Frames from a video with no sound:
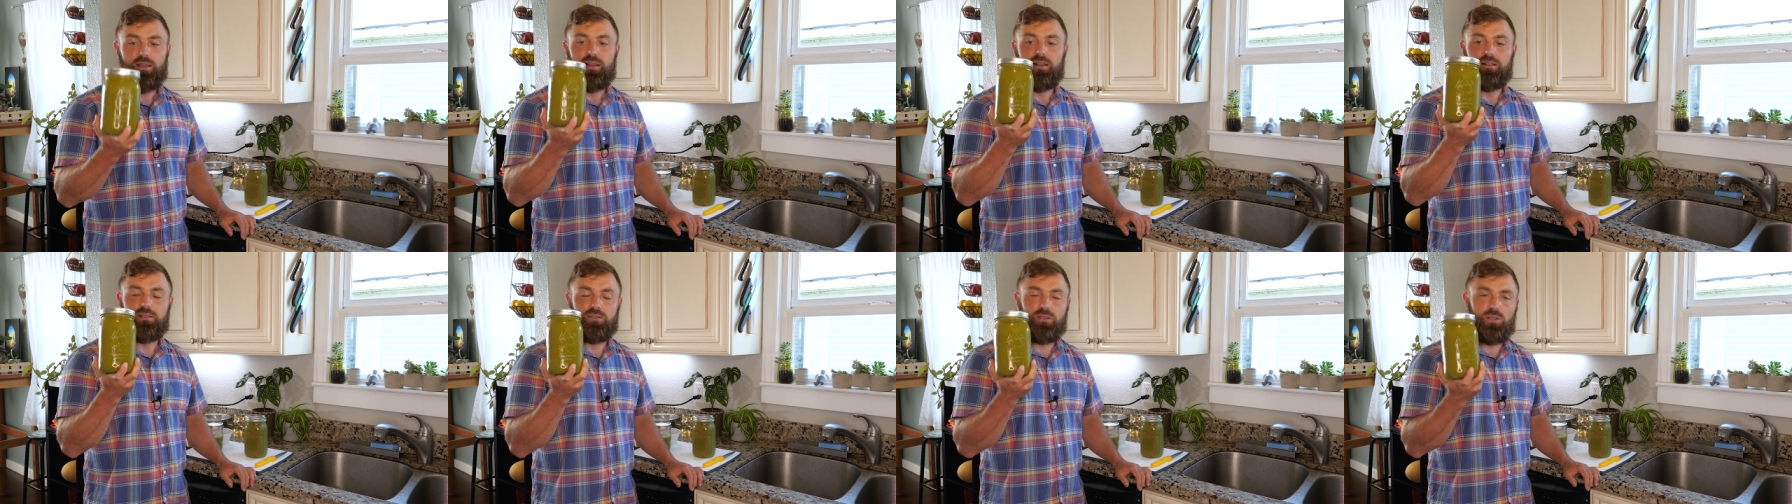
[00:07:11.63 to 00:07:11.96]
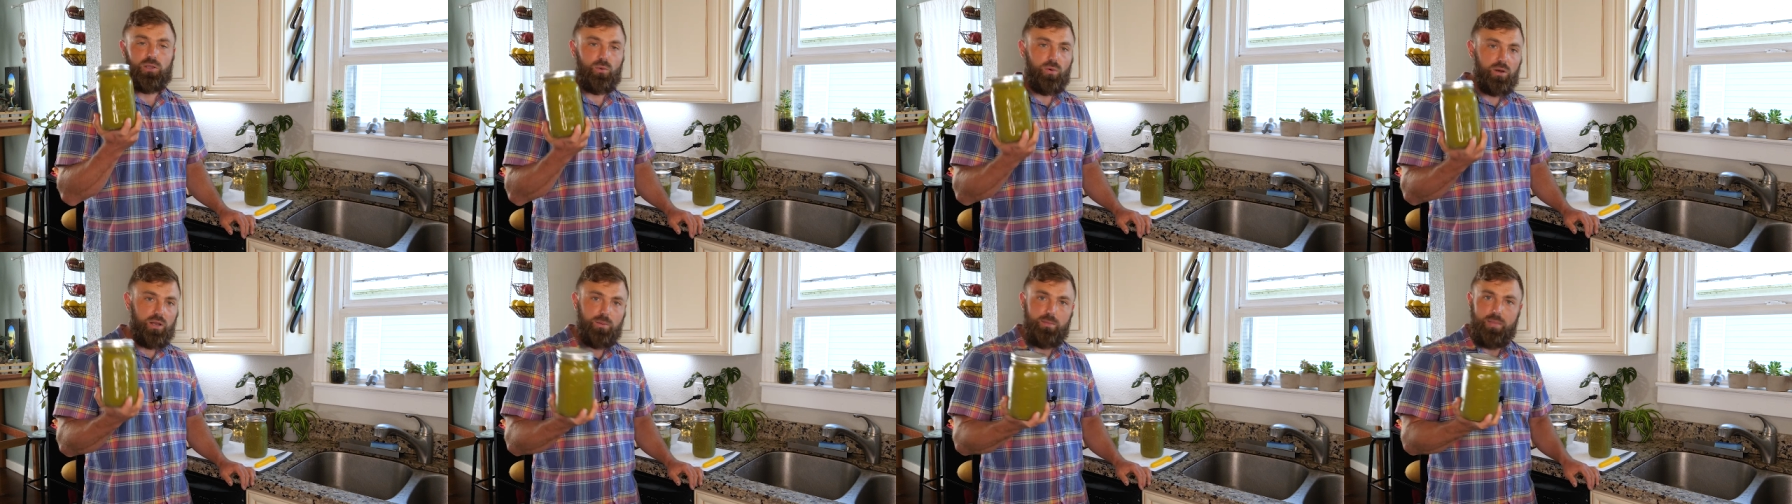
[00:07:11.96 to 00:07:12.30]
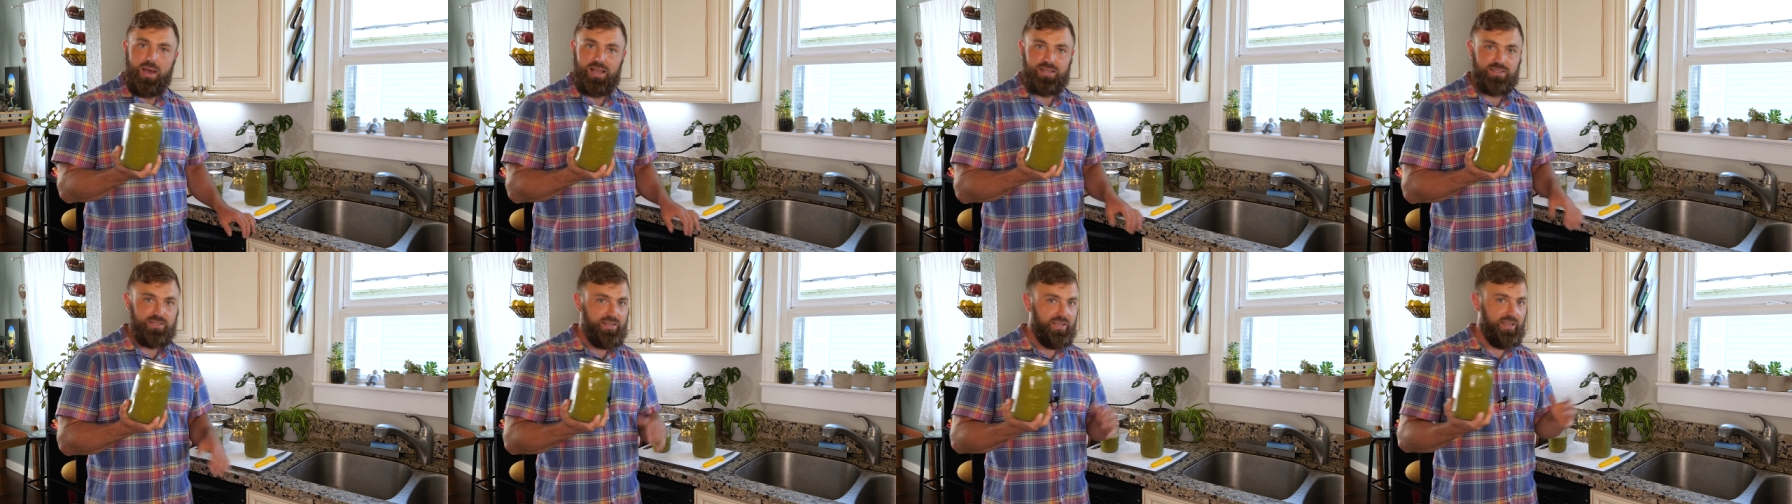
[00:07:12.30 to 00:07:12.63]
and so you want to
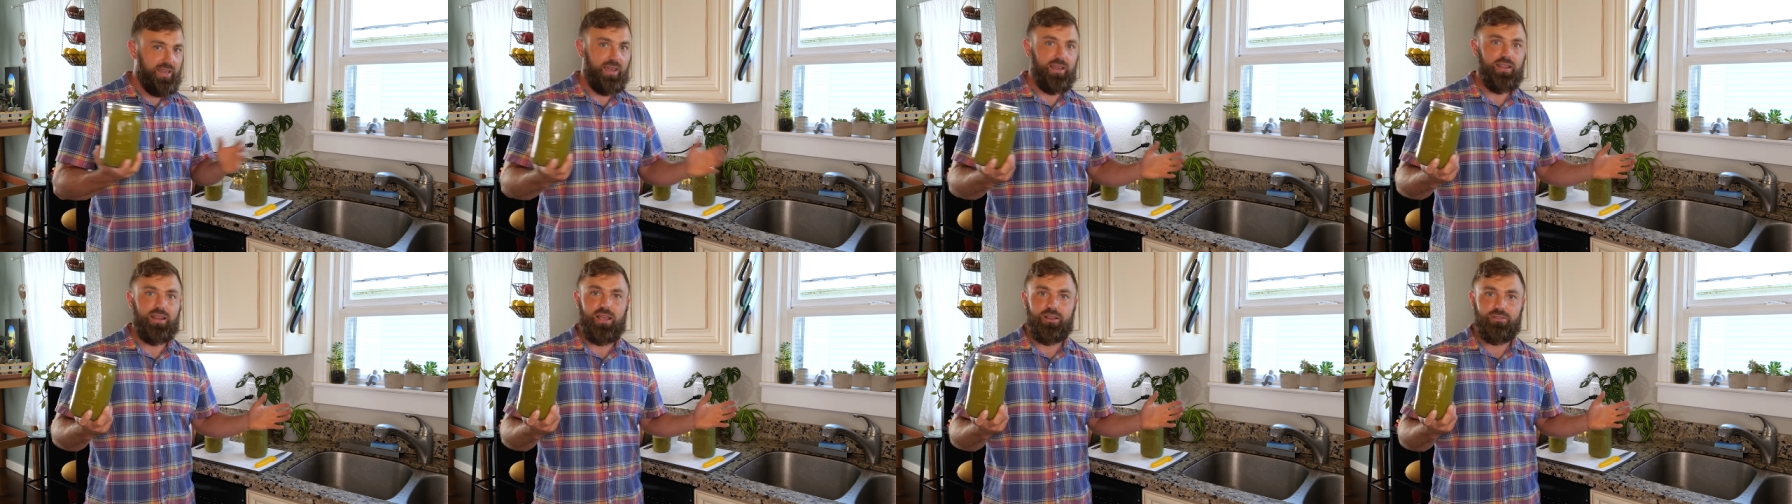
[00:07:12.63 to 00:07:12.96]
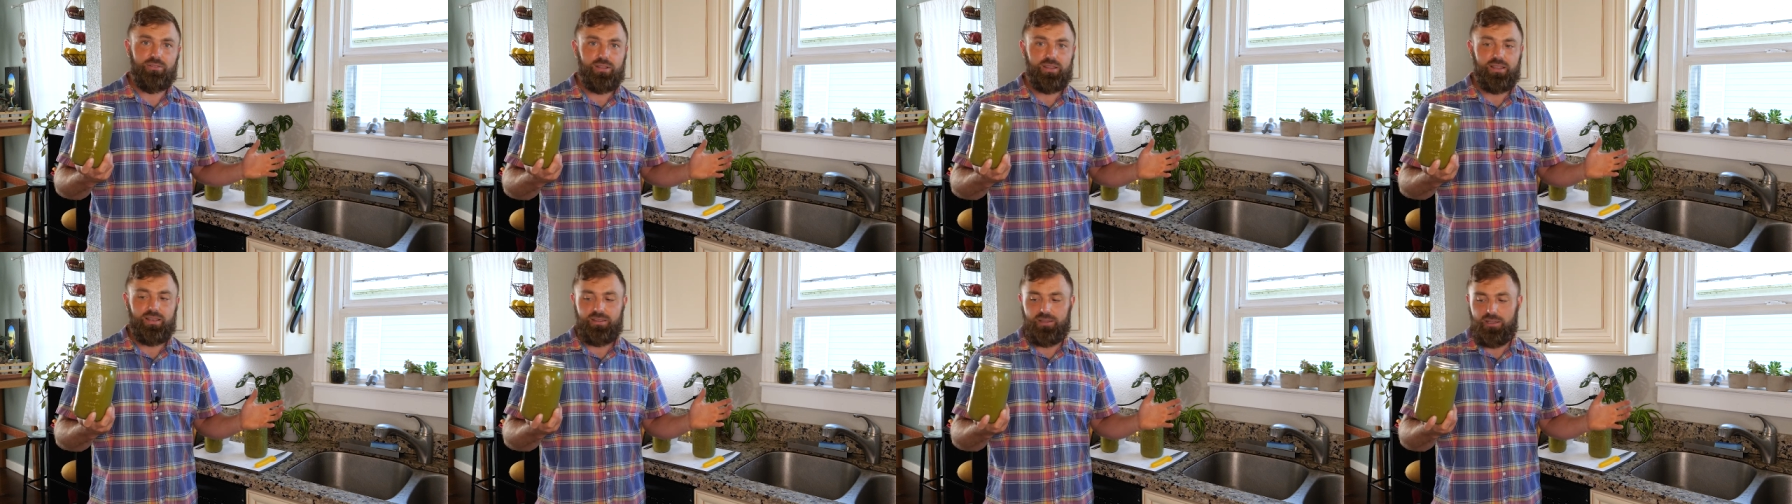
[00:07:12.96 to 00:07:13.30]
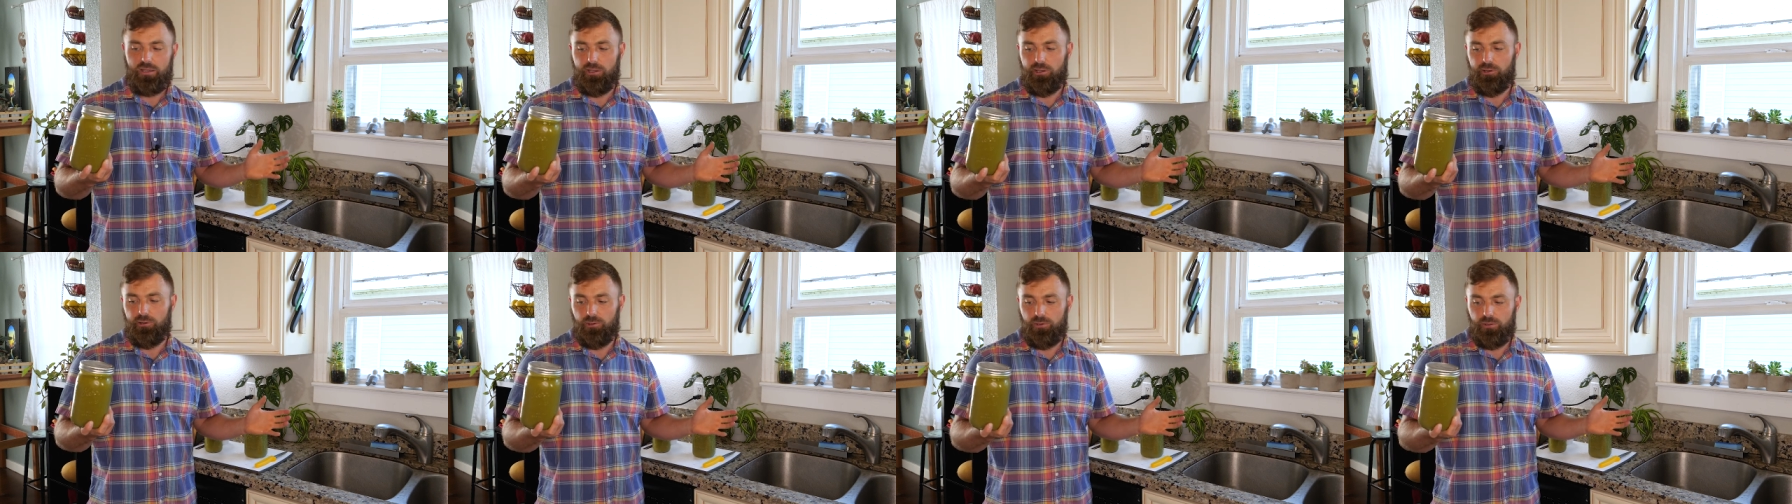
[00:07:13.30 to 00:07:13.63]
masticate everything
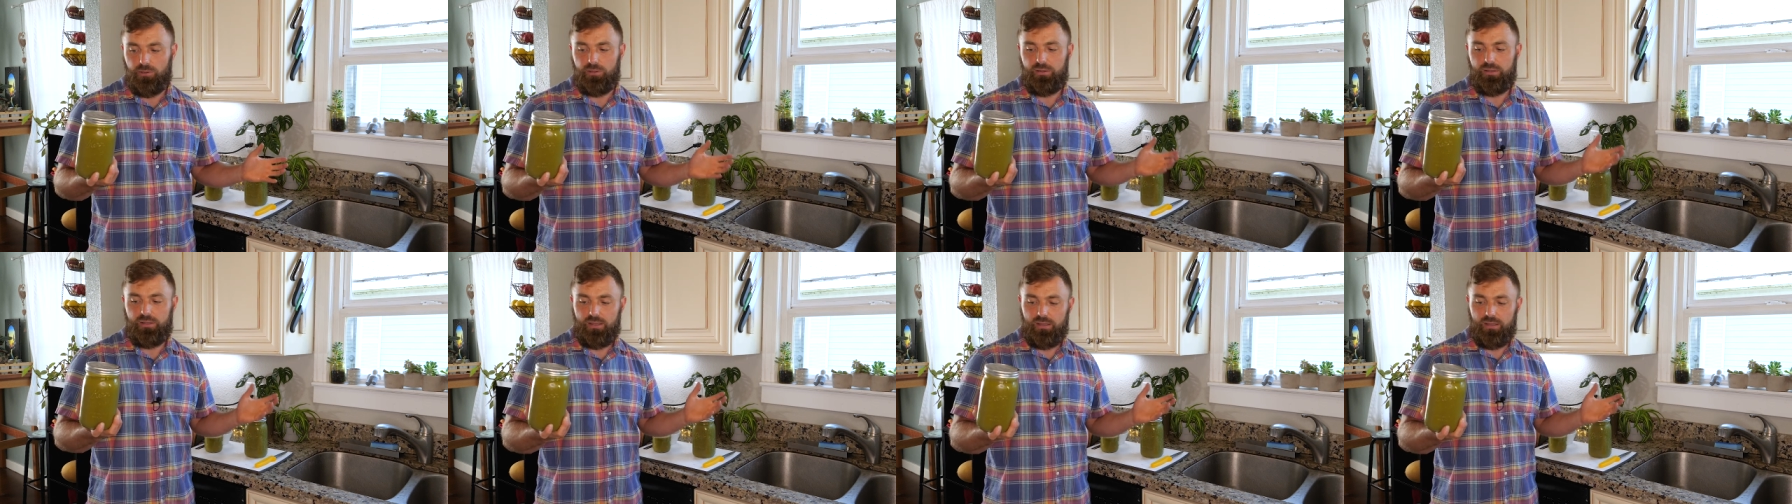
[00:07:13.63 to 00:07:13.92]
that you